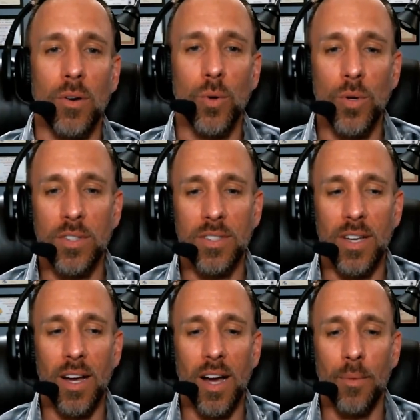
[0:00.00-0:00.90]
is
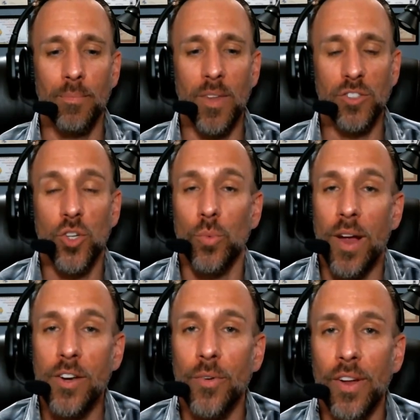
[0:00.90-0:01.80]

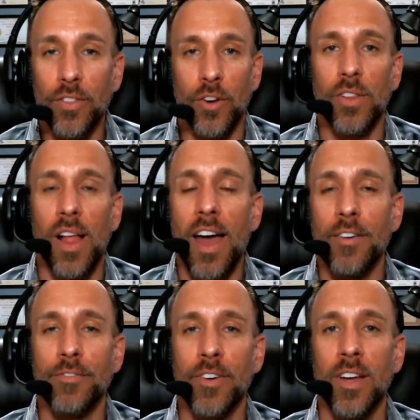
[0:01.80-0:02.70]
surrendering their life
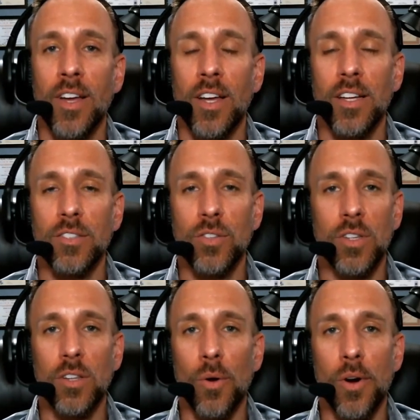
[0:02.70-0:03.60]
to the
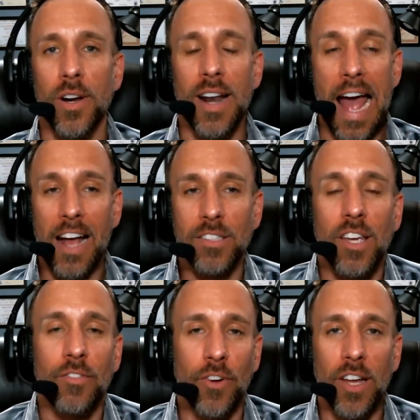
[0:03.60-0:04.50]
Lord and asking
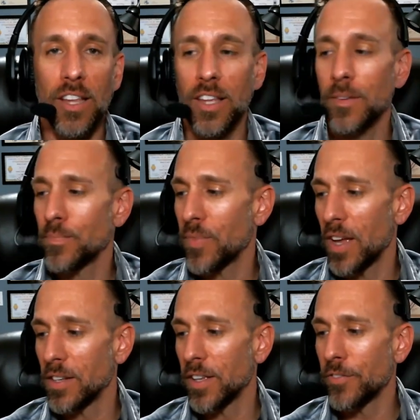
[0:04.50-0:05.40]
for healing and
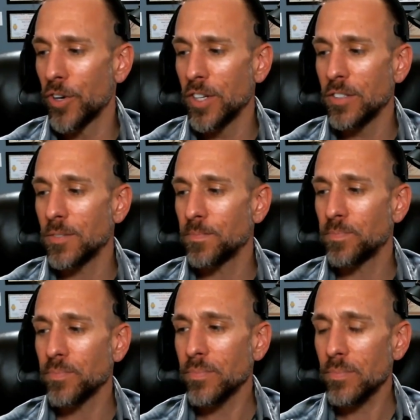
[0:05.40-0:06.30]
deliverance.
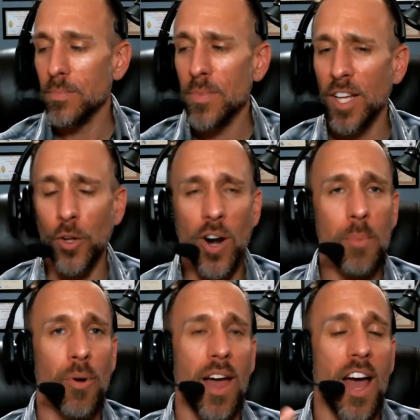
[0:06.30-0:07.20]
Lord, I
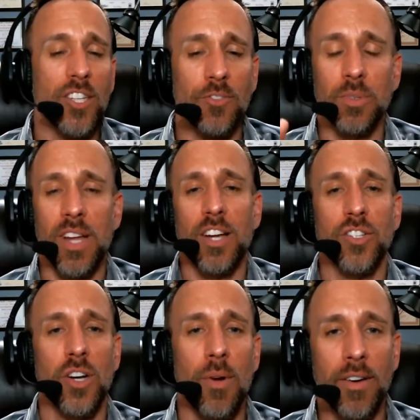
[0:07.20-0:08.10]
pray a hedge of protection
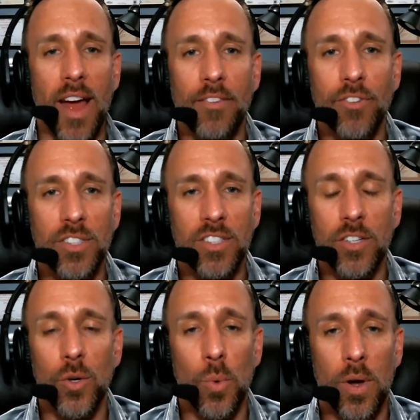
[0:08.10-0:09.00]
around every
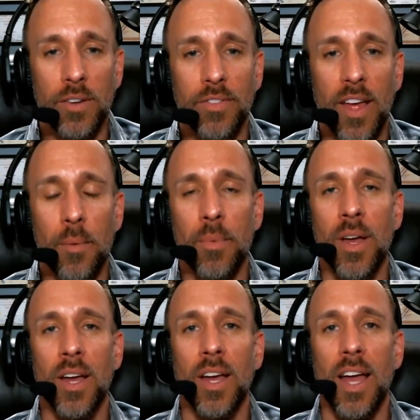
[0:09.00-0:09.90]
single one of them,
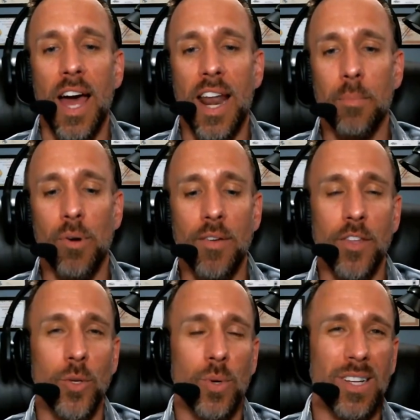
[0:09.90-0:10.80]
and I pray that you
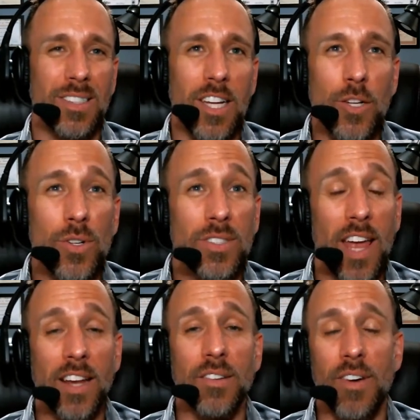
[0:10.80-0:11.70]
would continue to
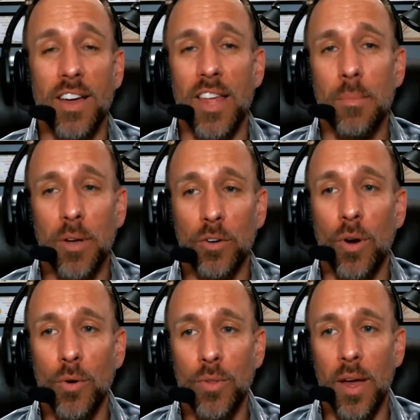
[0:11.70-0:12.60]
sanctify them and grow
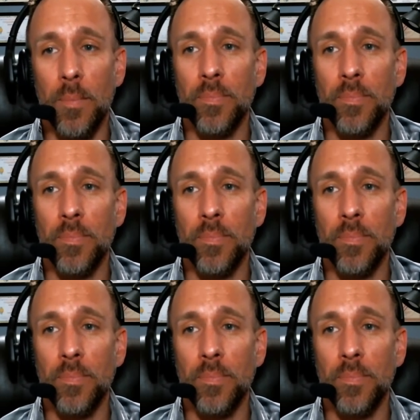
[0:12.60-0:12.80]
them.